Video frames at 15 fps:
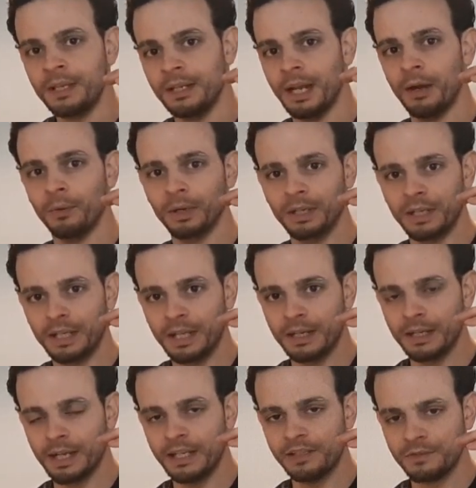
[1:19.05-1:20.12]
Now we're going to get a
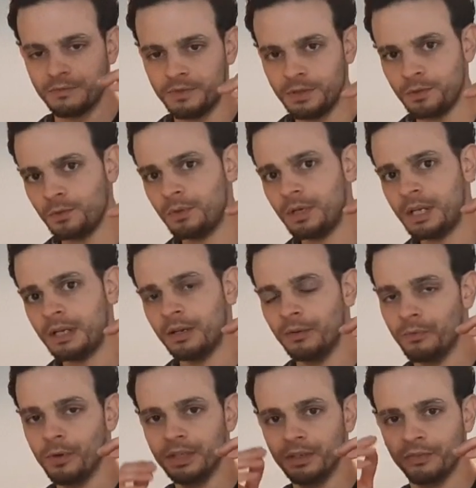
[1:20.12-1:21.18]
nice view
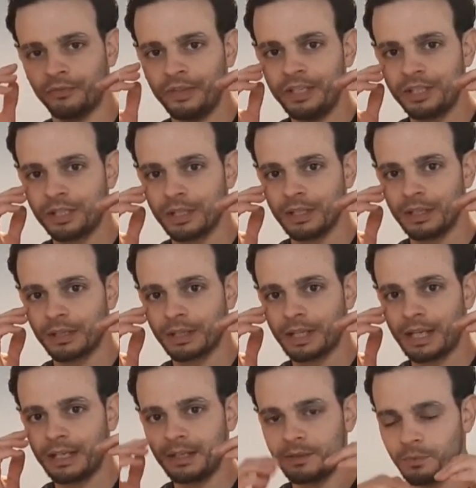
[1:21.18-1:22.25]
of what your feet should look
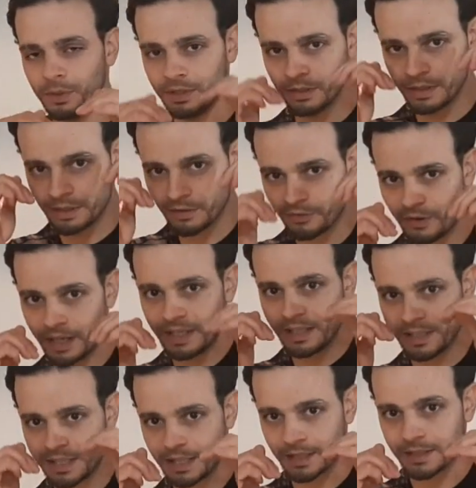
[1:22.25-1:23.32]
like when you're in your
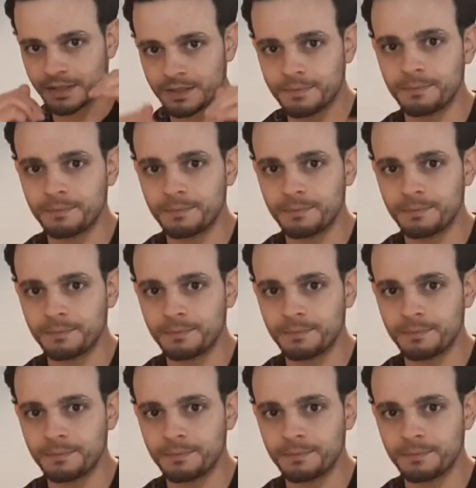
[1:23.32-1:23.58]
fighting stance.